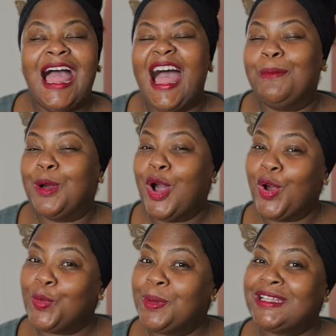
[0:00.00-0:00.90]
I'm
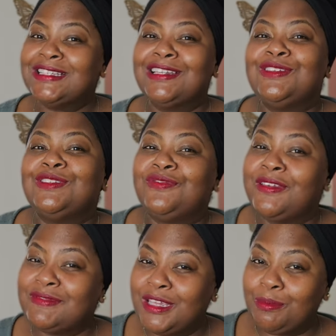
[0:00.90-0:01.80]
hoping to lose
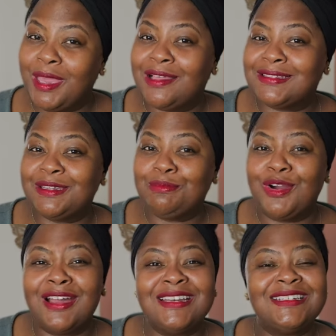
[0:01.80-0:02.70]
15 pounds in
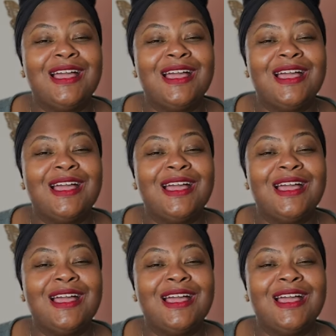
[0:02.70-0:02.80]
March.